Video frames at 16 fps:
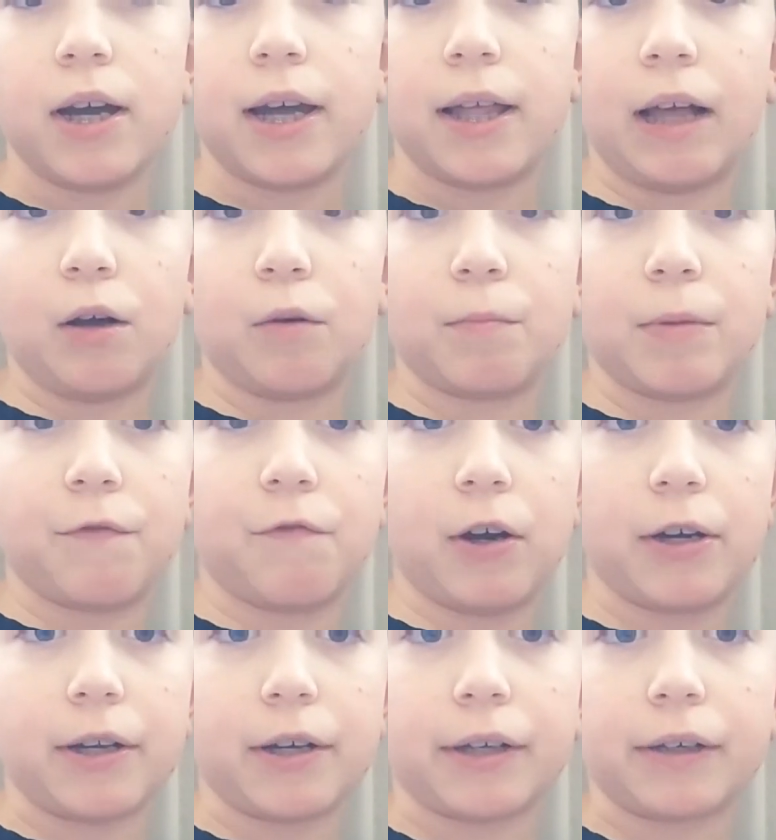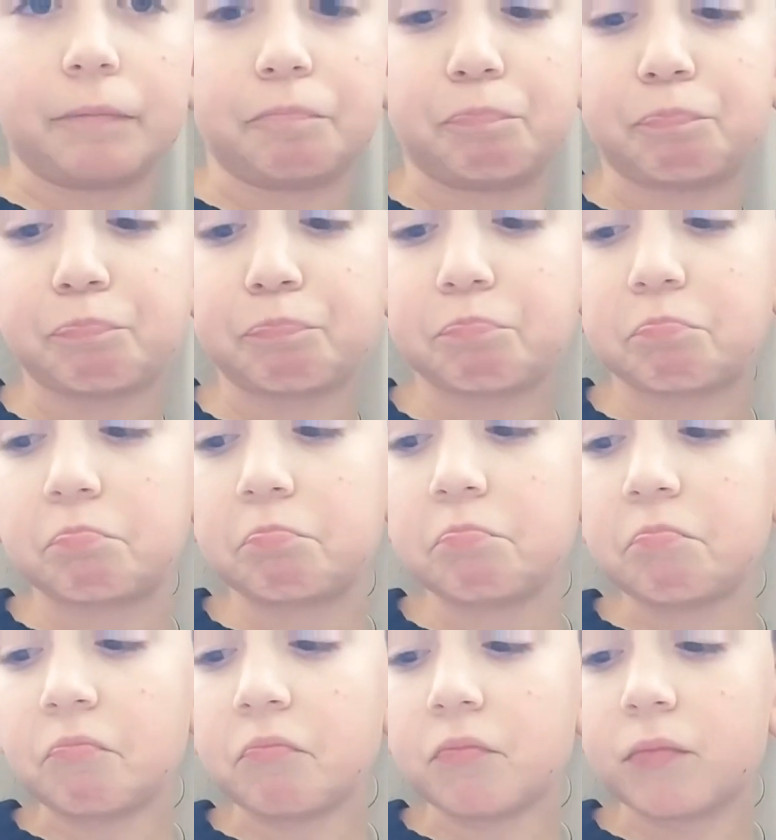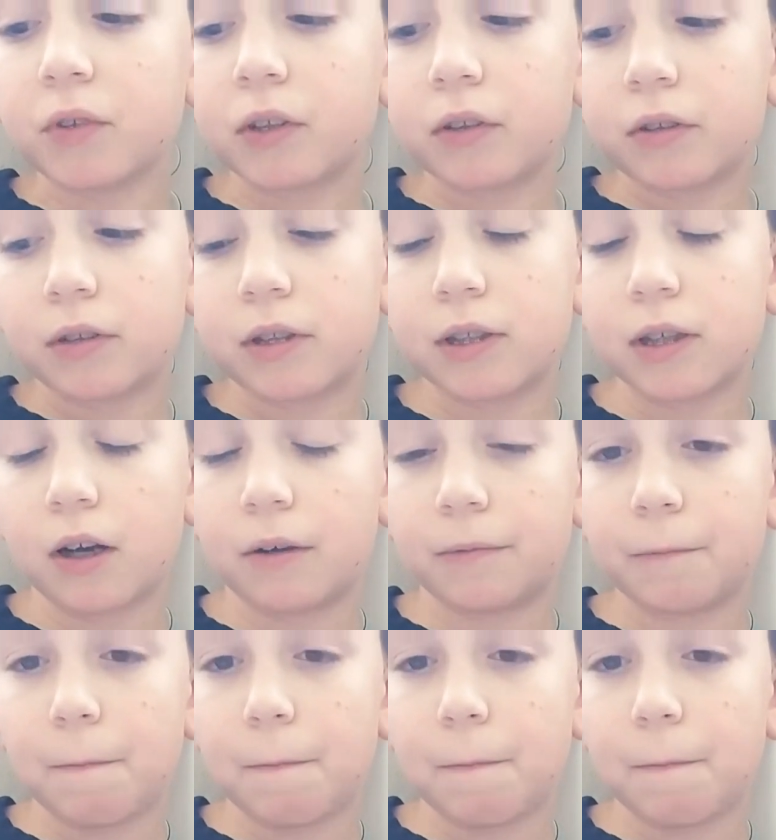and that would be fun day. So